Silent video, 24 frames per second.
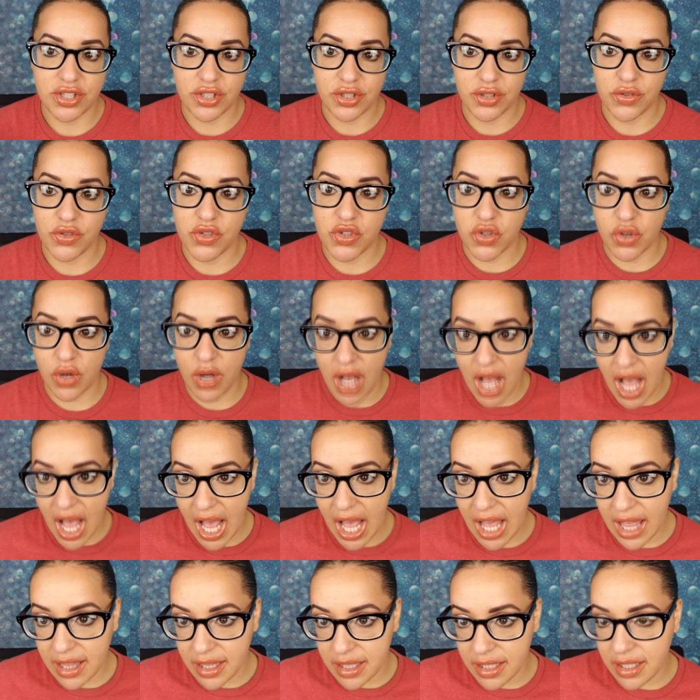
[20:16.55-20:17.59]
neutral
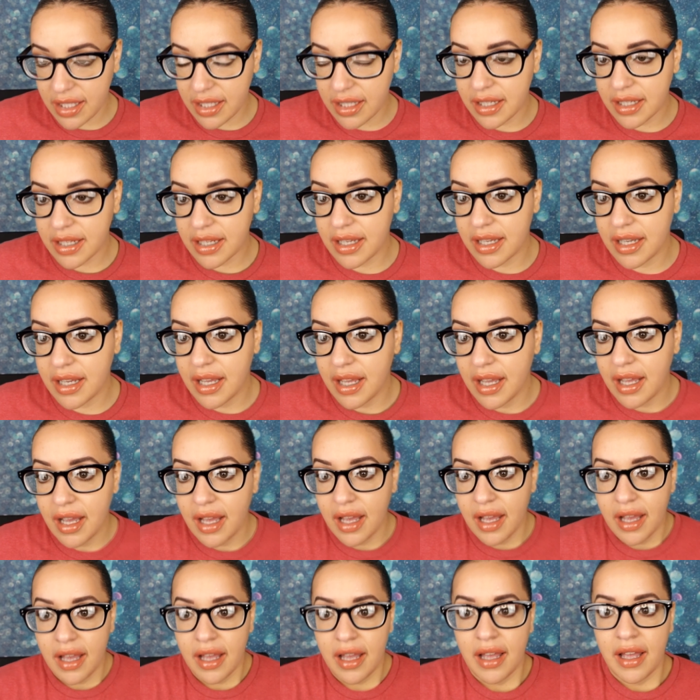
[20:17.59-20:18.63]
eye look.
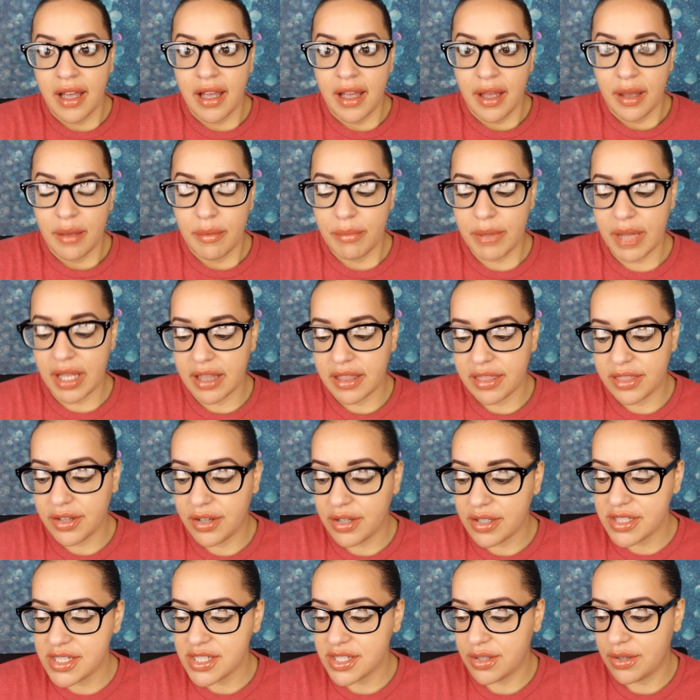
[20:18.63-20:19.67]
My
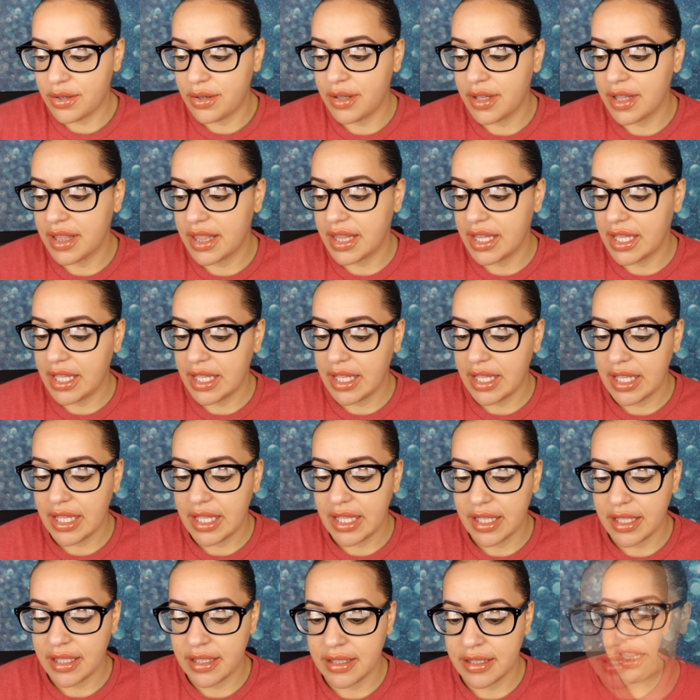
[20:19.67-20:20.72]
thoughts on
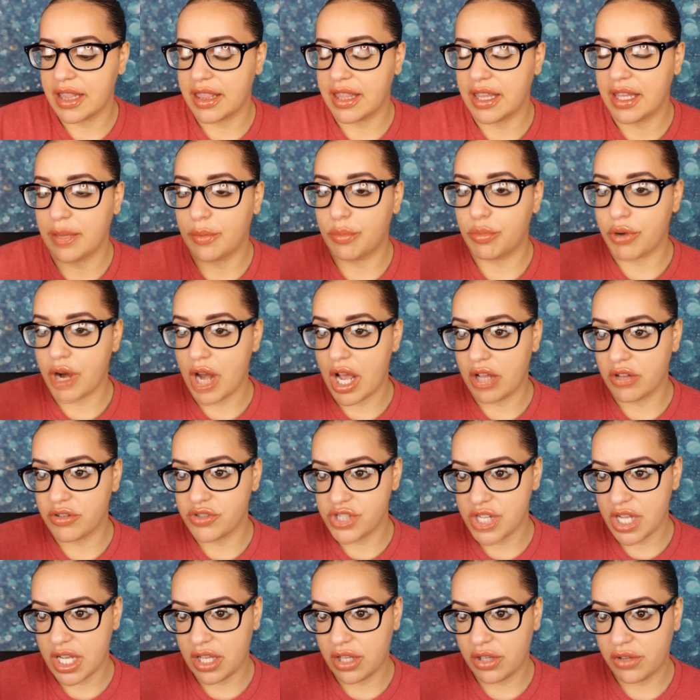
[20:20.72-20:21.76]
the brow
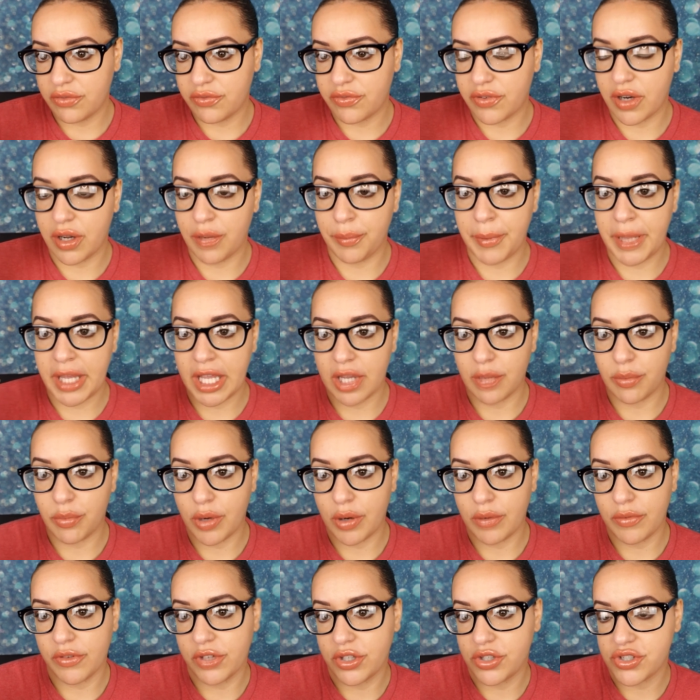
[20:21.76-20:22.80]
gel from Makeup
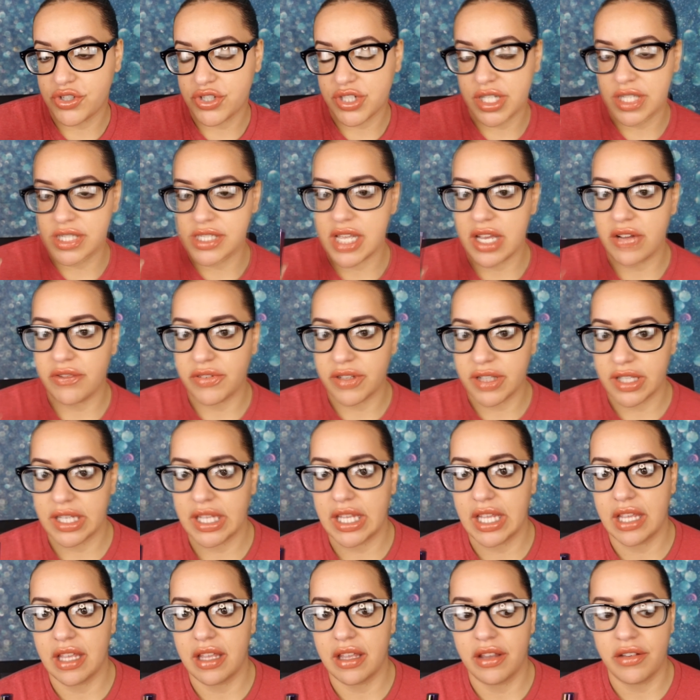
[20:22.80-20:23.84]
Revolution, I definitely
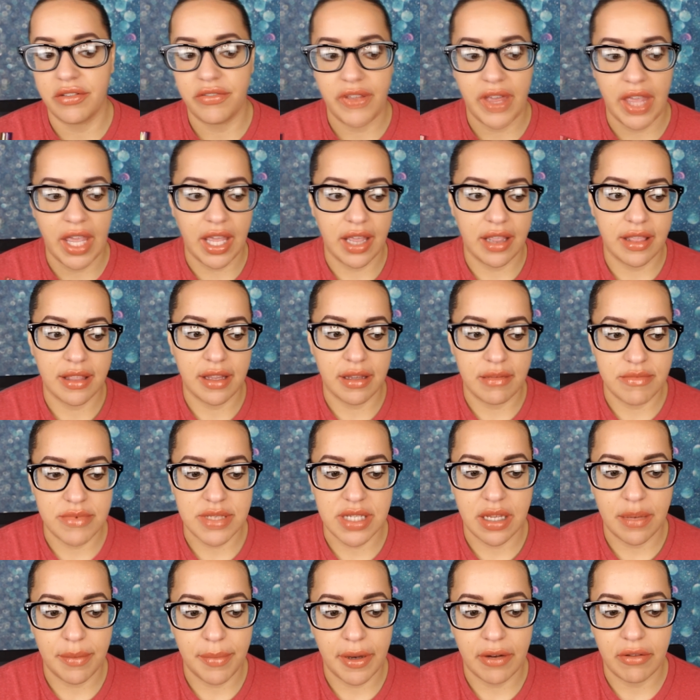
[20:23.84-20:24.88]
give a thumbs
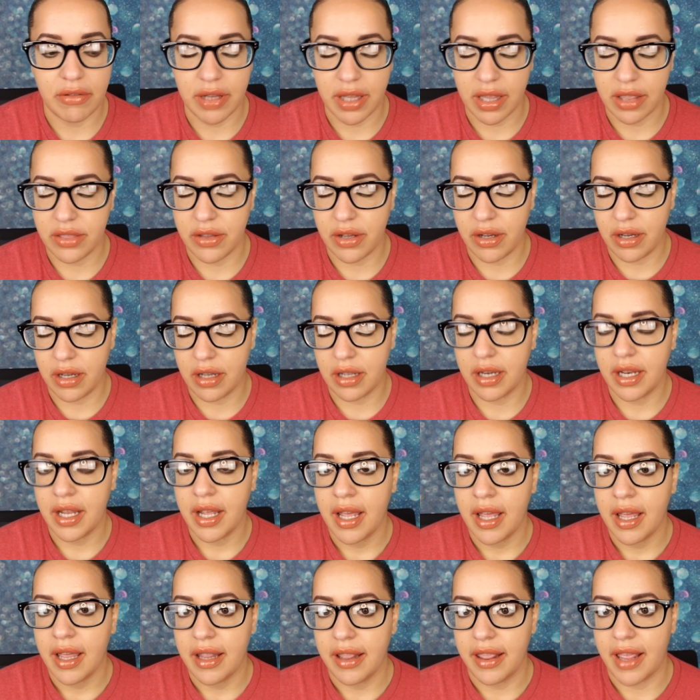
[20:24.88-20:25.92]
up. I really thought
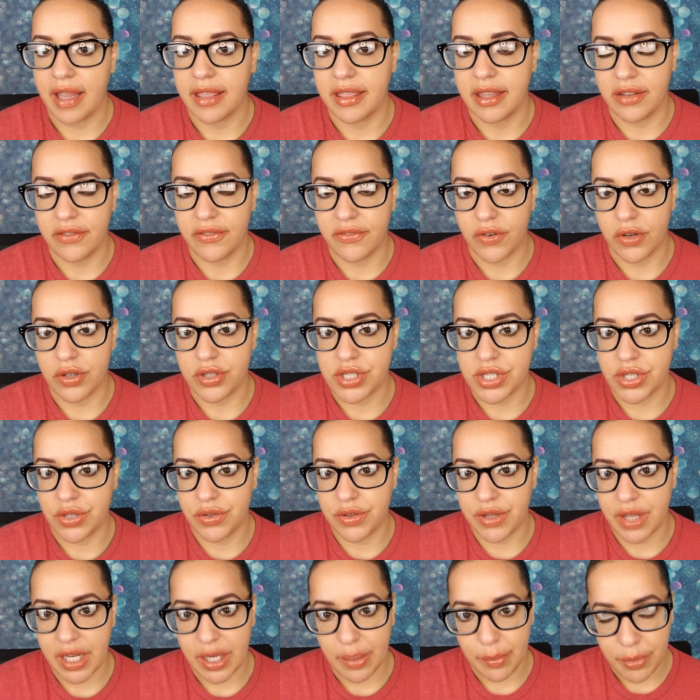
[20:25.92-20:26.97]
that the first coat
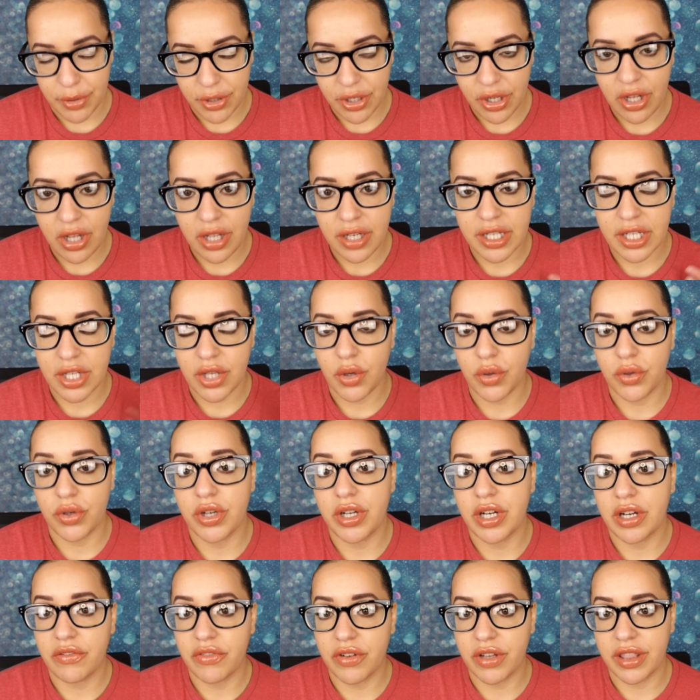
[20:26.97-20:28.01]
that I put on, it coated
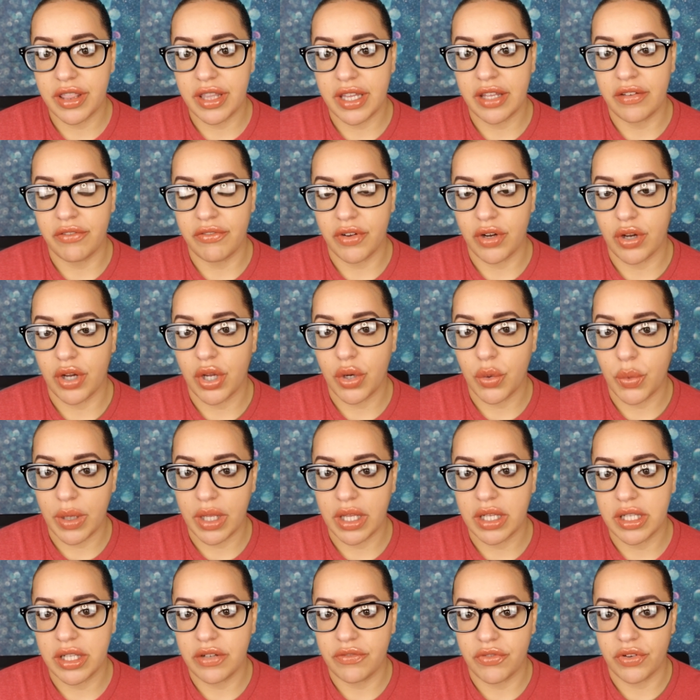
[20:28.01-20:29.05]
everything very
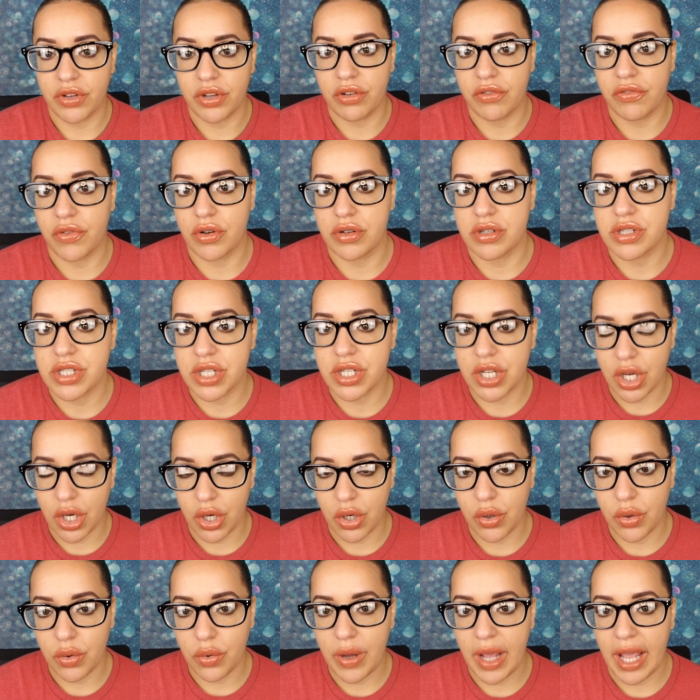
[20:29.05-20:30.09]
quickly for the first
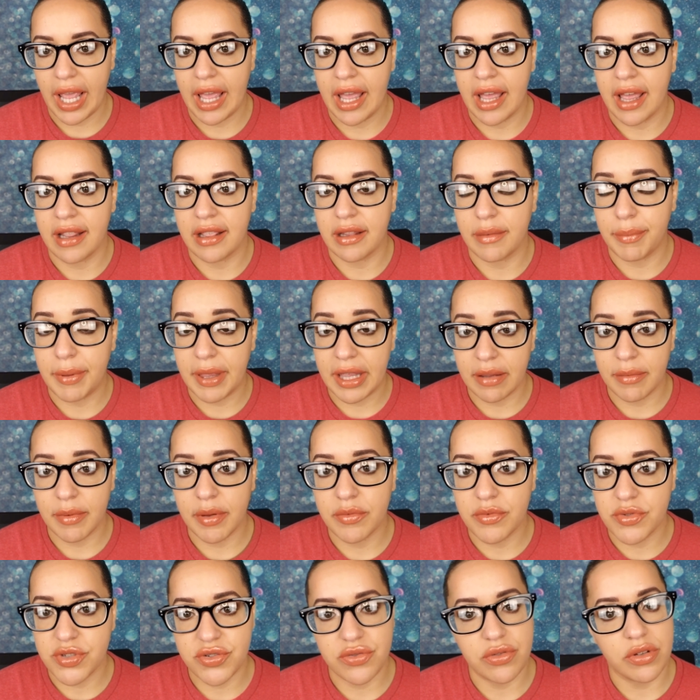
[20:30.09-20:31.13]
coat, and the pigment
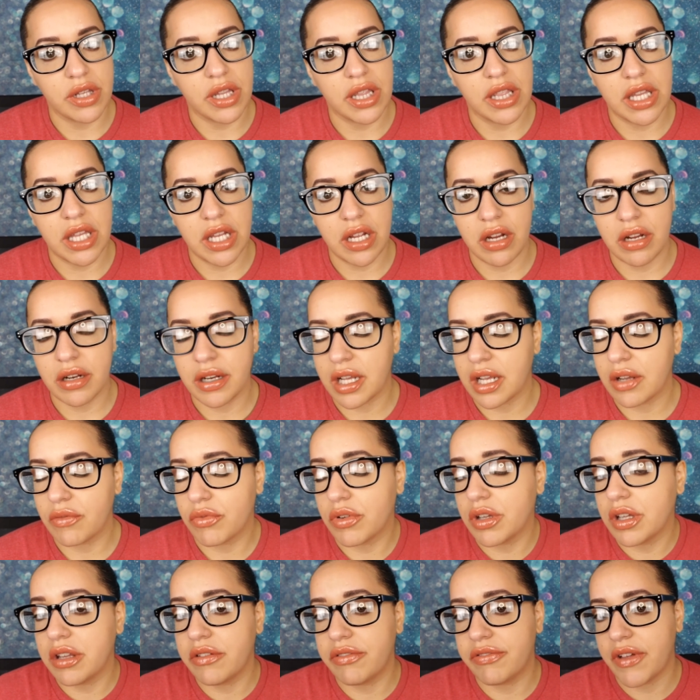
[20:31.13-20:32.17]
was really there, and I
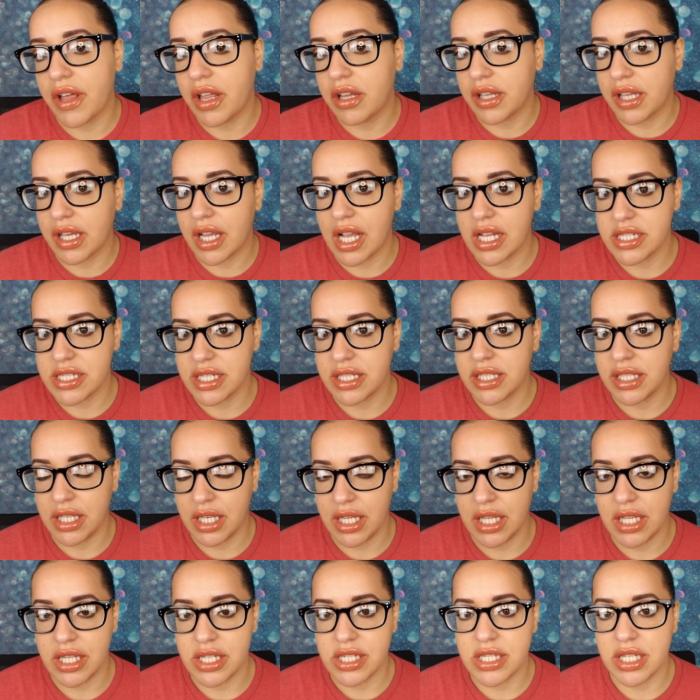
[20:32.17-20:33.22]
really felt like I didn't
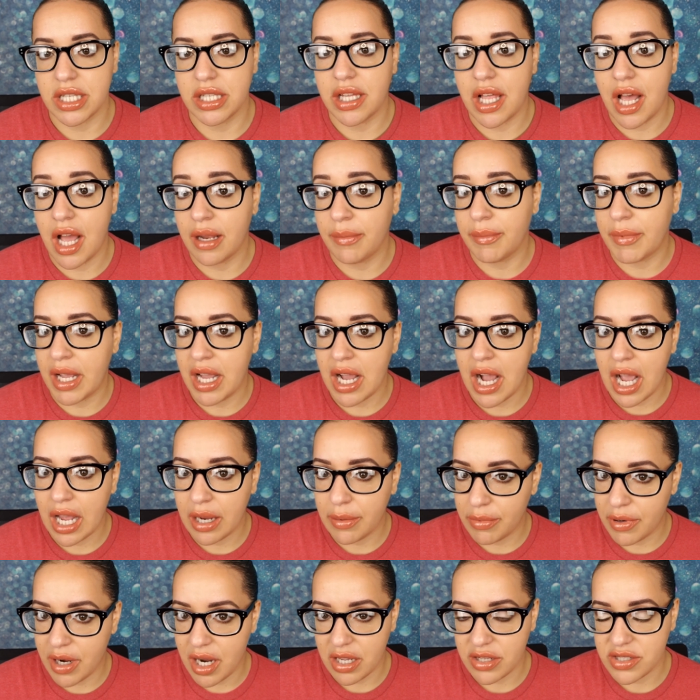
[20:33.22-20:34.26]
need to line my
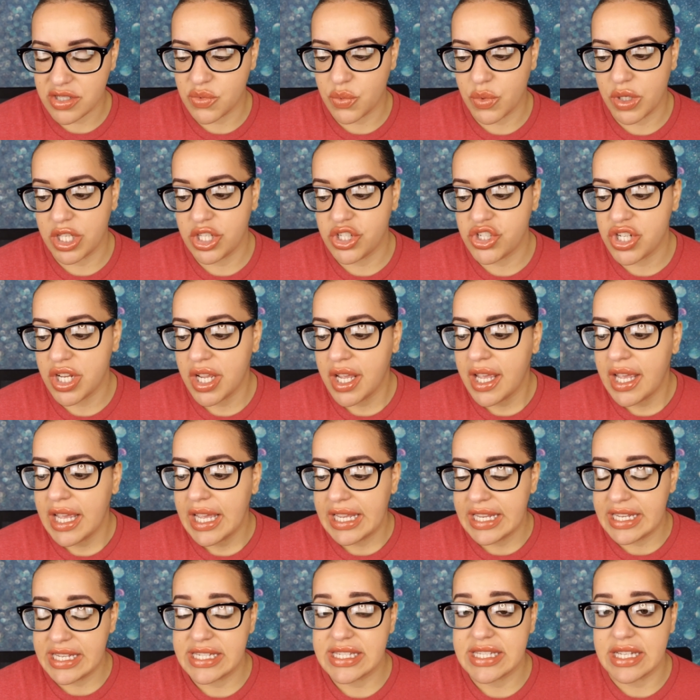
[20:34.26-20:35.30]
eyebrows, which
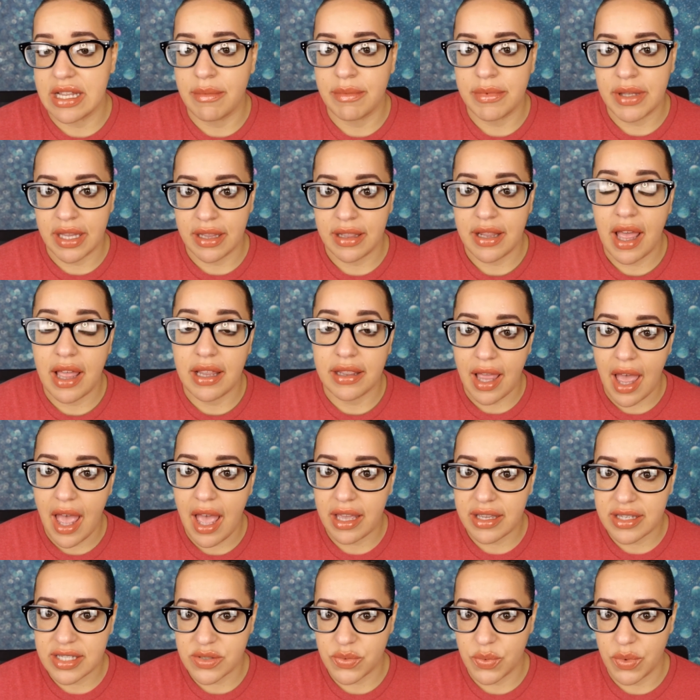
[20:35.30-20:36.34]
is something that
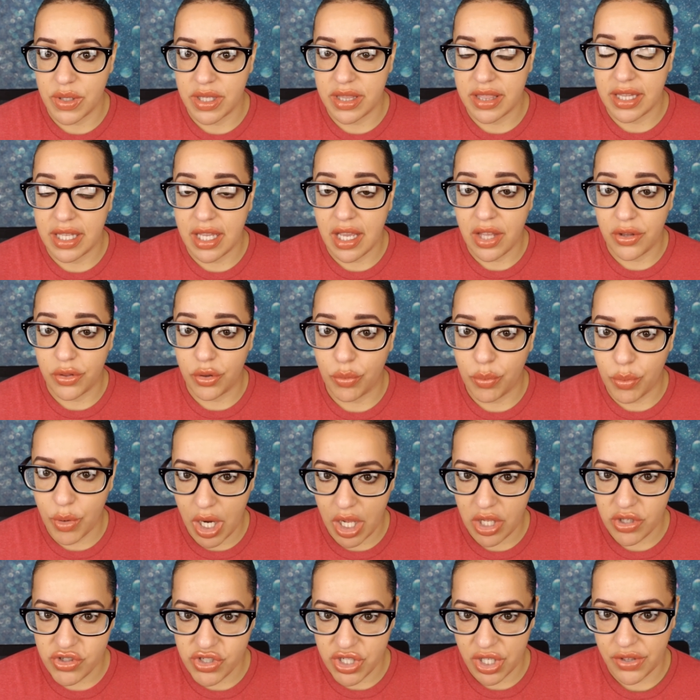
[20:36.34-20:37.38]
lacks with the other
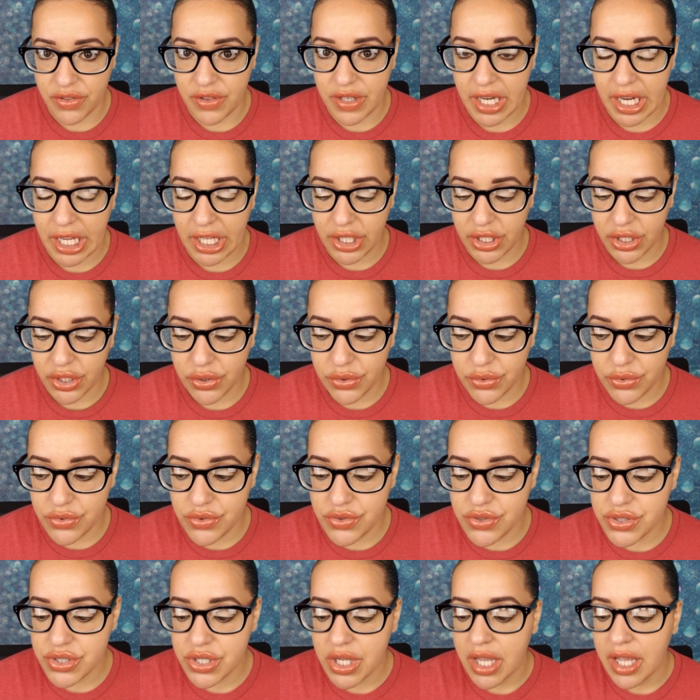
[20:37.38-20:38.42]
brow gel that I
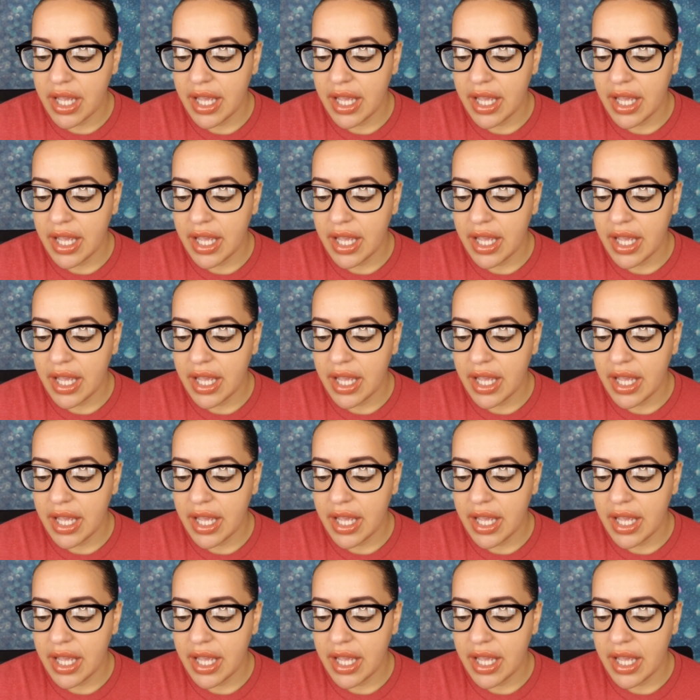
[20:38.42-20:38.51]
use.